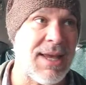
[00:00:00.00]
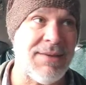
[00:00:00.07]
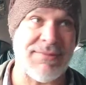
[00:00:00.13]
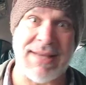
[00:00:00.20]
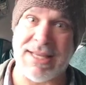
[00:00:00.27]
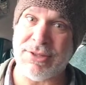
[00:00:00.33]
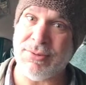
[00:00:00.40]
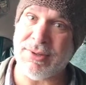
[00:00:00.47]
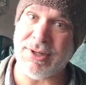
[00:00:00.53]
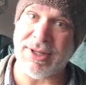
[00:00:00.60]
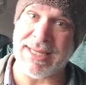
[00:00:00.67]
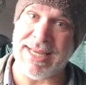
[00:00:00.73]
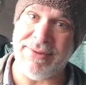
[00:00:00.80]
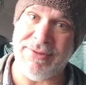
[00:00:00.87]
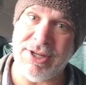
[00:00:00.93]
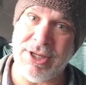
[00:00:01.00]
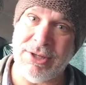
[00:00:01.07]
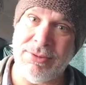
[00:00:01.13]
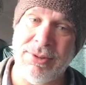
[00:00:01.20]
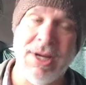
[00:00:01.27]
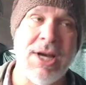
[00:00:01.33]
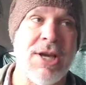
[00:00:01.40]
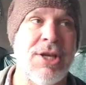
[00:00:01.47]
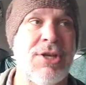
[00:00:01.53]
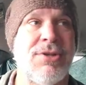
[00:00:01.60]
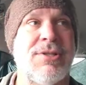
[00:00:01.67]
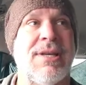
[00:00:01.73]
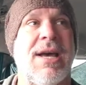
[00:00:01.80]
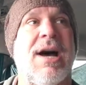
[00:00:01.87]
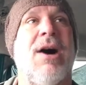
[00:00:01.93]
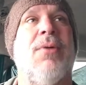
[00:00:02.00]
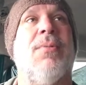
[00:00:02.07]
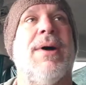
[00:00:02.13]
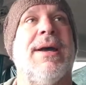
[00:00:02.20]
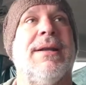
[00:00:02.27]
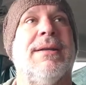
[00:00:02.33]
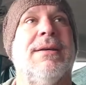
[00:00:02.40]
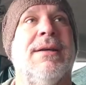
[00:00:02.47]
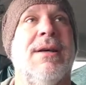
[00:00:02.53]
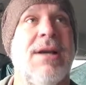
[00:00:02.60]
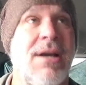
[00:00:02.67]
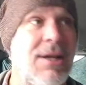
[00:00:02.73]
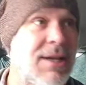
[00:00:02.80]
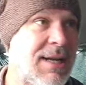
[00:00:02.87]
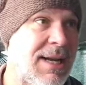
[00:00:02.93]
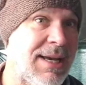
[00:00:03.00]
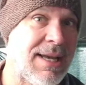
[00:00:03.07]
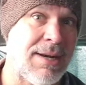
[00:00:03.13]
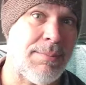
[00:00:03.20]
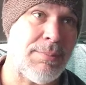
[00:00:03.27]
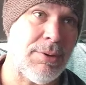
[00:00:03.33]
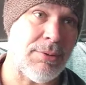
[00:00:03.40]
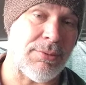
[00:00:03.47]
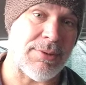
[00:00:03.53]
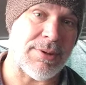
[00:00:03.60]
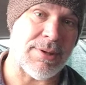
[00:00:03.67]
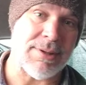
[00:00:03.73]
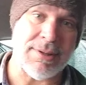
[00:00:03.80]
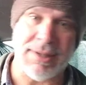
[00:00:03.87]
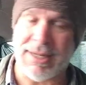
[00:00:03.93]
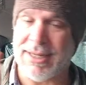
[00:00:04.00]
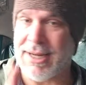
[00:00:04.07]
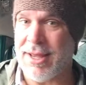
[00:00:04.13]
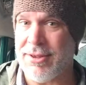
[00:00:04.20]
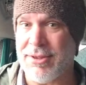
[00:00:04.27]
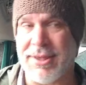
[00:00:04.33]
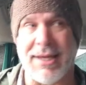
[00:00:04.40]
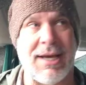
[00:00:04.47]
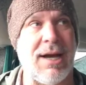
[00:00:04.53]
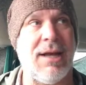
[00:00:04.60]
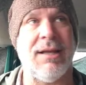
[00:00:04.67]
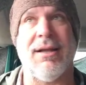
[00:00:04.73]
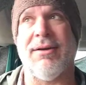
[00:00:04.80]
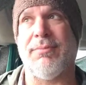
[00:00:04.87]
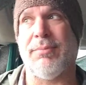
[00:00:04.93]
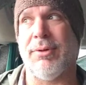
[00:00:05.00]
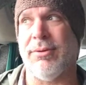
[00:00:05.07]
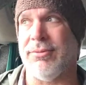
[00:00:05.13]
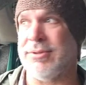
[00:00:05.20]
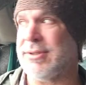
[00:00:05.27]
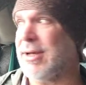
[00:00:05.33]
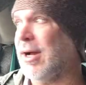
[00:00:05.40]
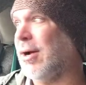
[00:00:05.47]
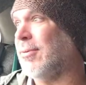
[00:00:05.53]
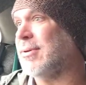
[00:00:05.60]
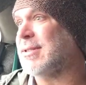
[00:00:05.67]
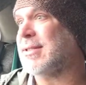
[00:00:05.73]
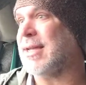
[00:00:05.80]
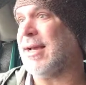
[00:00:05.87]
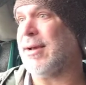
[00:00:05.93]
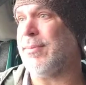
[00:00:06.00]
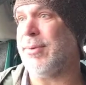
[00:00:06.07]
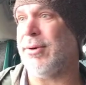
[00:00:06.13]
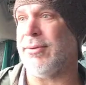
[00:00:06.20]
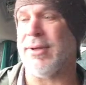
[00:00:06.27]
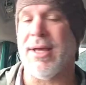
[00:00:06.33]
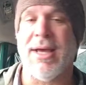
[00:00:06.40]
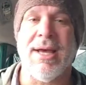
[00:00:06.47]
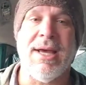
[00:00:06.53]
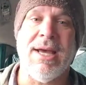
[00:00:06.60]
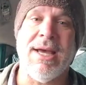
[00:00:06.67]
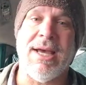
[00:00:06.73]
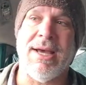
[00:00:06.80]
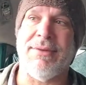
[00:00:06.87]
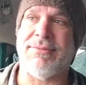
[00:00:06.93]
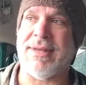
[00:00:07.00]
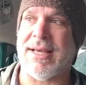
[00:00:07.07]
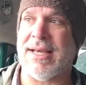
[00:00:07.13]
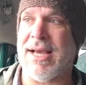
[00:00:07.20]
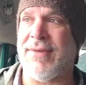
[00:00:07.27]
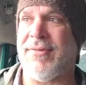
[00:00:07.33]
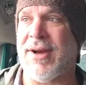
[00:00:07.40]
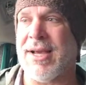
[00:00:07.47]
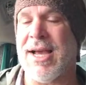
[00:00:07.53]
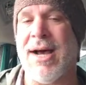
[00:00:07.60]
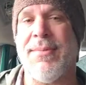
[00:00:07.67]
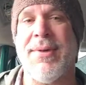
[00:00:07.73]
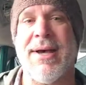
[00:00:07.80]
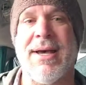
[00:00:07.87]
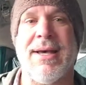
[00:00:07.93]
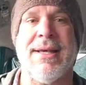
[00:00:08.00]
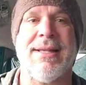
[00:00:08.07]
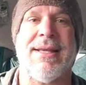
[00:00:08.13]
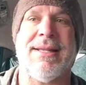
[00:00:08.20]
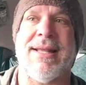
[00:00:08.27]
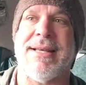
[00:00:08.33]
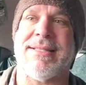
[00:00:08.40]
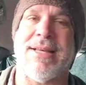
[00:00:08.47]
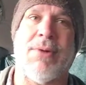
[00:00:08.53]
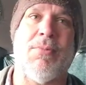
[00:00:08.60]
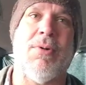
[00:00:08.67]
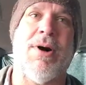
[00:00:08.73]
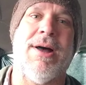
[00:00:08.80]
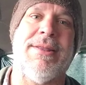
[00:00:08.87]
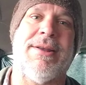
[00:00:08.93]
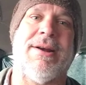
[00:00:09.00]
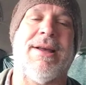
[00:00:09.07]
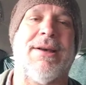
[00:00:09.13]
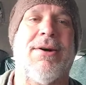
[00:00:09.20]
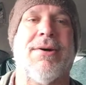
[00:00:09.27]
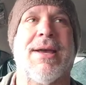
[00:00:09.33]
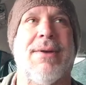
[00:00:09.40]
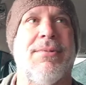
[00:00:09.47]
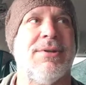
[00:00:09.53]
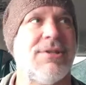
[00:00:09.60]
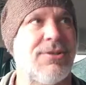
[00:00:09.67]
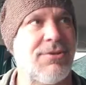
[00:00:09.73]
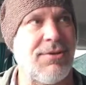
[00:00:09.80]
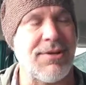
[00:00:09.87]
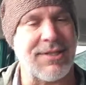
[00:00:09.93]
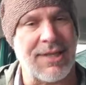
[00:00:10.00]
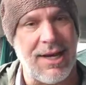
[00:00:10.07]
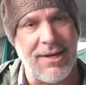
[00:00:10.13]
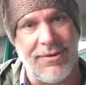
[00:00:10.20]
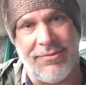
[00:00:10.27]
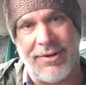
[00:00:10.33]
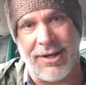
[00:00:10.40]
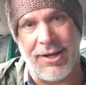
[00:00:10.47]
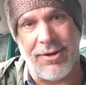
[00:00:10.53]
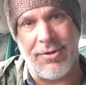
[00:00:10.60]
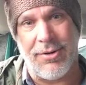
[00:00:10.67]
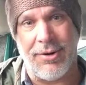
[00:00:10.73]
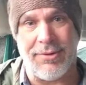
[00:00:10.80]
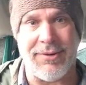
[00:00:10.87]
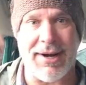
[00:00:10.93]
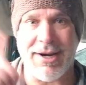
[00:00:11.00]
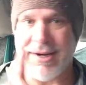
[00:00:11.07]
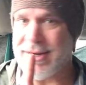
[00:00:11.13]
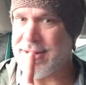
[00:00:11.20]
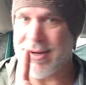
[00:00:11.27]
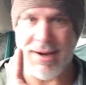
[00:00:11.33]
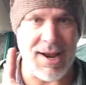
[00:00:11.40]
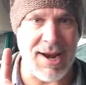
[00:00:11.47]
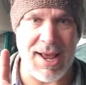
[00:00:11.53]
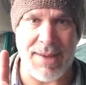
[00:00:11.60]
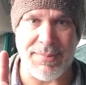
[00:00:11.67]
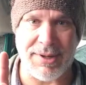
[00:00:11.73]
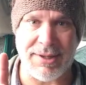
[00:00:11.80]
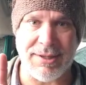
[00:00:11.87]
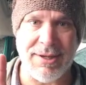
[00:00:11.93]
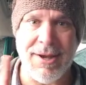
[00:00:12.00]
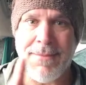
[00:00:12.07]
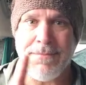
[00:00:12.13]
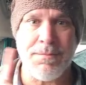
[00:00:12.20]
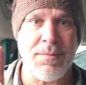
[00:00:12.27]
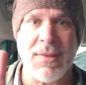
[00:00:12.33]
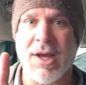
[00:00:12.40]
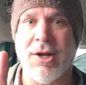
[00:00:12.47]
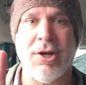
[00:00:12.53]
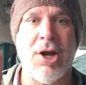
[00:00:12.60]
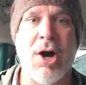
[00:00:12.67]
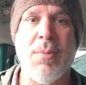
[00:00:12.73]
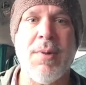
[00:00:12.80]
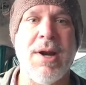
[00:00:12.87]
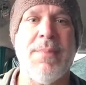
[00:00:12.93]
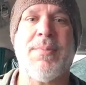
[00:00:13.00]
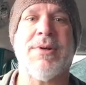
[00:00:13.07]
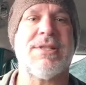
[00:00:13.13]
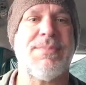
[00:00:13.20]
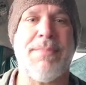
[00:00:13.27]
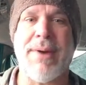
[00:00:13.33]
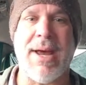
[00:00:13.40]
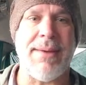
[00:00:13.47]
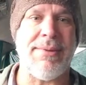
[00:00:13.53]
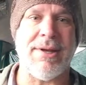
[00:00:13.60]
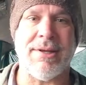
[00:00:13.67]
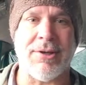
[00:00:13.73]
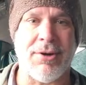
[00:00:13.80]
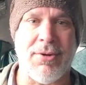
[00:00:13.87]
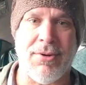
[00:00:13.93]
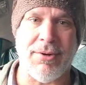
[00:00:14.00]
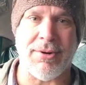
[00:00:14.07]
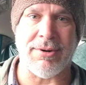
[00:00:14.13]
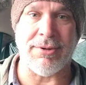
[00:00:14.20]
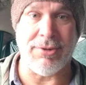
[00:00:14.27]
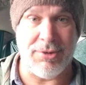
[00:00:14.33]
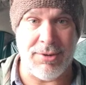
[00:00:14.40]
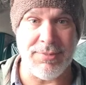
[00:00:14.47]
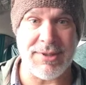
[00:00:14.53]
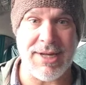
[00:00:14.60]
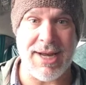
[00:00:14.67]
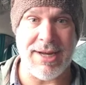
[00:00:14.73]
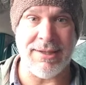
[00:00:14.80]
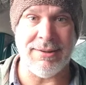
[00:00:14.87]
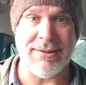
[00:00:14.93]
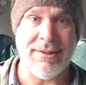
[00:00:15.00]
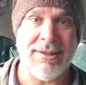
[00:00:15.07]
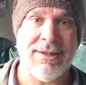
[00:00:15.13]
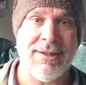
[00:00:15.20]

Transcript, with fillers: If that's what they're giving you, you say, I'll wait. Can I get a booth? Another thing, I love booths. I always take a booth. If they if I come in and they say one, they're like, okay, we'll just throw this guy in the fucking corner, right? Not happening. Nobody puts baby in the corner. You know what I'm saying?